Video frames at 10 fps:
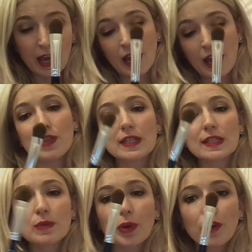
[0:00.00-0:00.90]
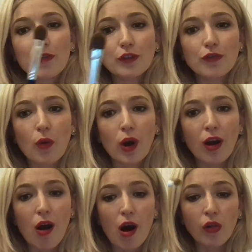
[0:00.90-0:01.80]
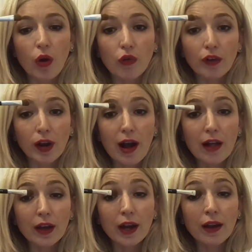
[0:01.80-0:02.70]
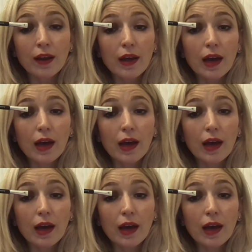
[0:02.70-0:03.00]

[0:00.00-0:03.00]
And this is perfect for all over color,